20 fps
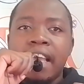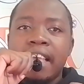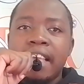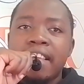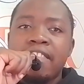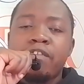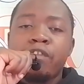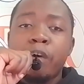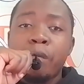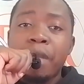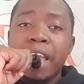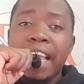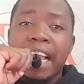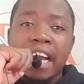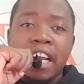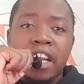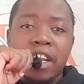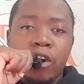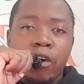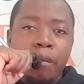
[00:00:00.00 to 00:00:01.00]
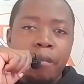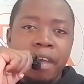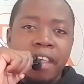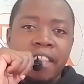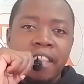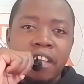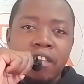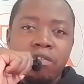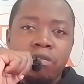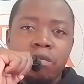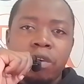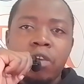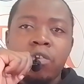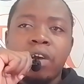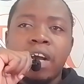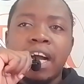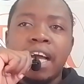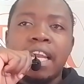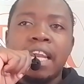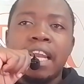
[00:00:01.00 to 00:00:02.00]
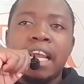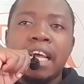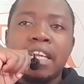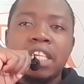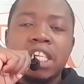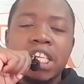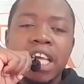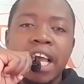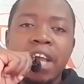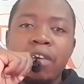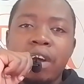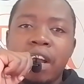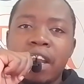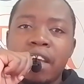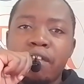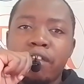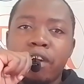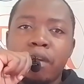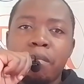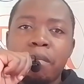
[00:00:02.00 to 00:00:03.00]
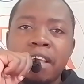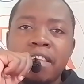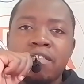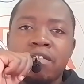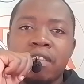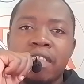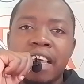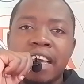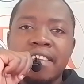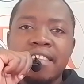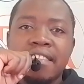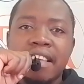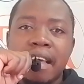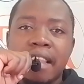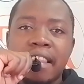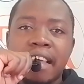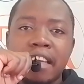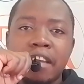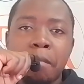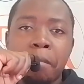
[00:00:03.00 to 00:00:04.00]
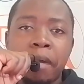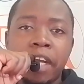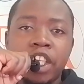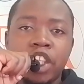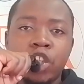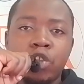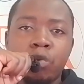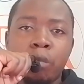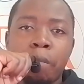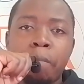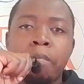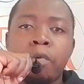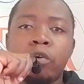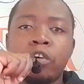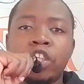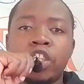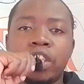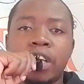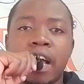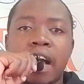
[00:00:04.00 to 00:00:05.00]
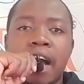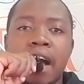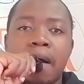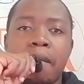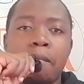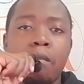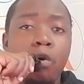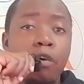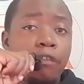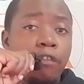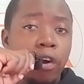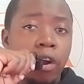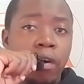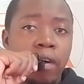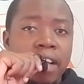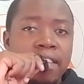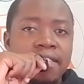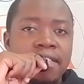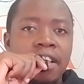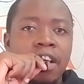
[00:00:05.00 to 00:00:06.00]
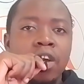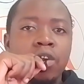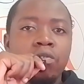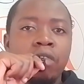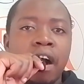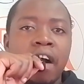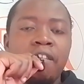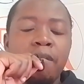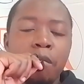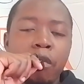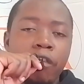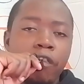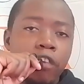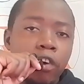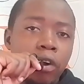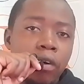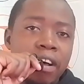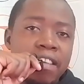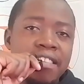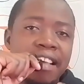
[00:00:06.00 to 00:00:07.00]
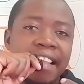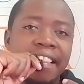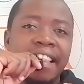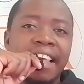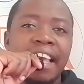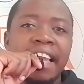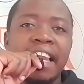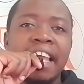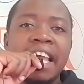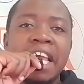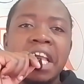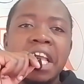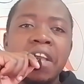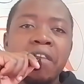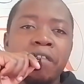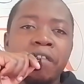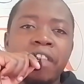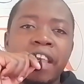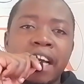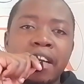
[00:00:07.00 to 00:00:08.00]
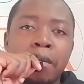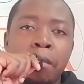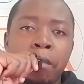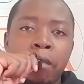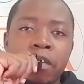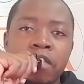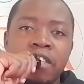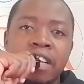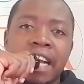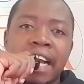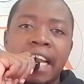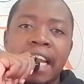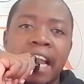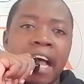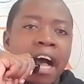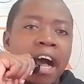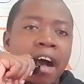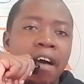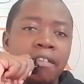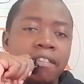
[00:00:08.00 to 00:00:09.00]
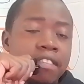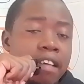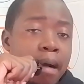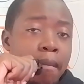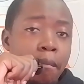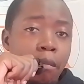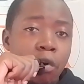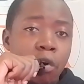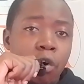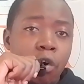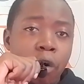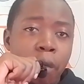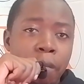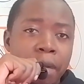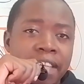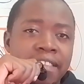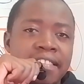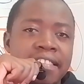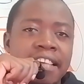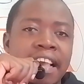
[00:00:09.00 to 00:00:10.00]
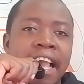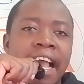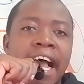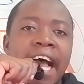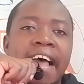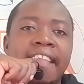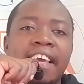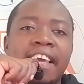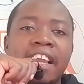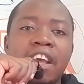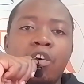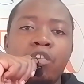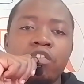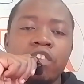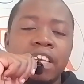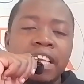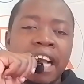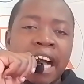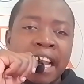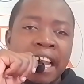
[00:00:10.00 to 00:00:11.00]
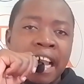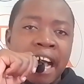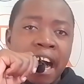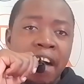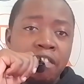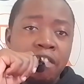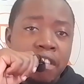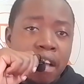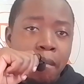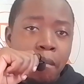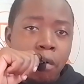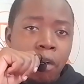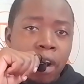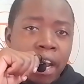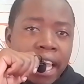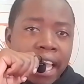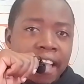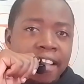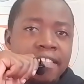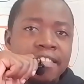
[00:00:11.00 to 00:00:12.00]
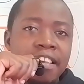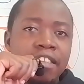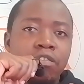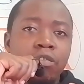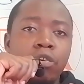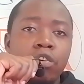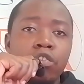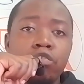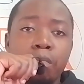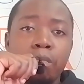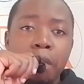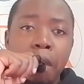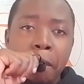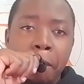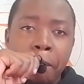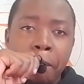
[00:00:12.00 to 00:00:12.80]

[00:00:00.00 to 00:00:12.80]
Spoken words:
yes, for me I can recommend this way. You can try your level best so that that page to push more followers, to have more followers. And then if that post can have some more comments, and then also it can have some more likes, it's going to be